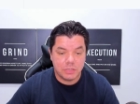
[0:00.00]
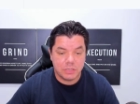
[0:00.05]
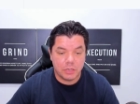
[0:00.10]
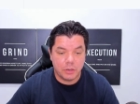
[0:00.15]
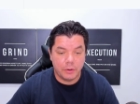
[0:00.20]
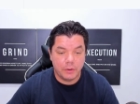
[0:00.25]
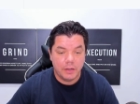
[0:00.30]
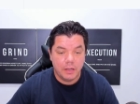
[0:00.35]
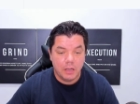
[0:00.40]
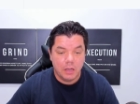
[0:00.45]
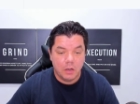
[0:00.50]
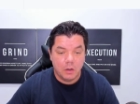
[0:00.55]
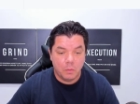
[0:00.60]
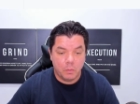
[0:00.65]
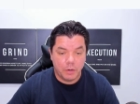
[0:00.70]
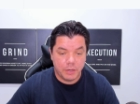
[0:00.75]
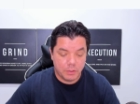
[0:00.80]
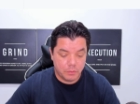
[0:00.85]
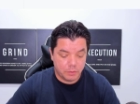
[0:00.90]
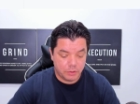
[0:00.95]
So
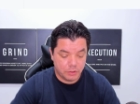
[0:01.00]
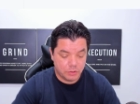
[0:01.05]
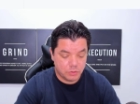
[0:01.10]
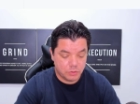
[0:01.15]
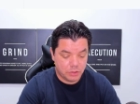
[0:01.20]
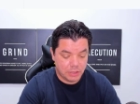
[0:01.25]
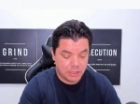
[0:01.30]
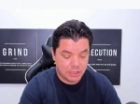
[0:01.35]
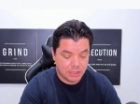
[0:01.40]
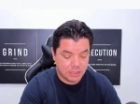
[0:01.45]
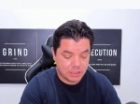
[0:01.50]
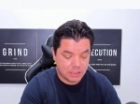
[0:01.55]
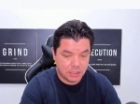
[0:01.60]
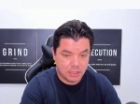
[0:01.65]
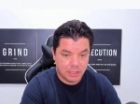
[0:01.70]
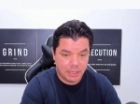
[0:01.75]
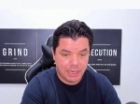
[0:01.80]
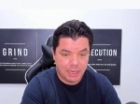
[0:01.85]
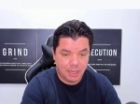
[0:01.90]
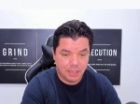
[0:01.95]
what you wanna do is
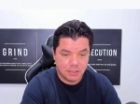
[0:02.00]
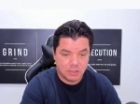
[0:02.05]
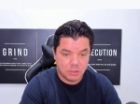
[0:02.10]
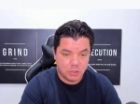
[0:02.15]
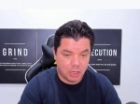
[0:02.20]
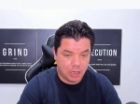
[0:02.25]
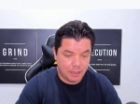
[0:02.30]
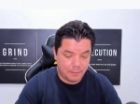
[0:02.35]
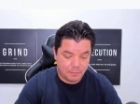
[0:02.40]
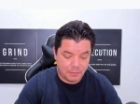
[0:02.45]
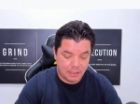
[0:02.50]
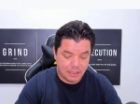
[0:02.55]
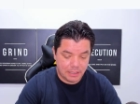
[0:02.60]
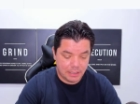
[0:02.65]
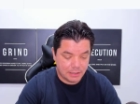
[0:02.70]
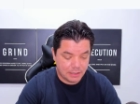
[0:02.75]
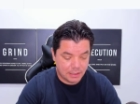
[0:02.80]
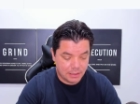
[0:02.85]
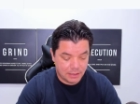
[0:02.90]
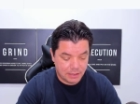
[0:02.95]
here, type
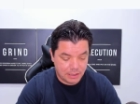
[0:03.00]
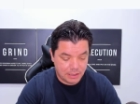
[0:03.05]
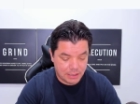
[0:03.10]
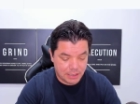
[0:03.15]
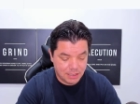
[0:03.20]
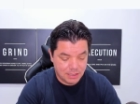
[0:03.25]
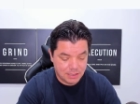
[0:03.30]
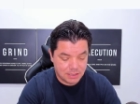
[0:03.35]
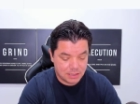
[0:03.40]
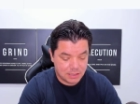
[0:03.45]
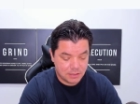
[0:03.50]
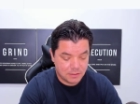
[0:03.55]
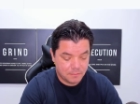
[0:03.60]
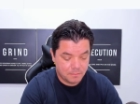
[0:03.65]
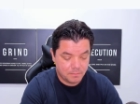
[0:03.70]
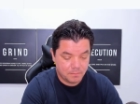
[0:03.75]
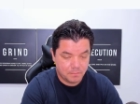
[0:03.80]
in yes,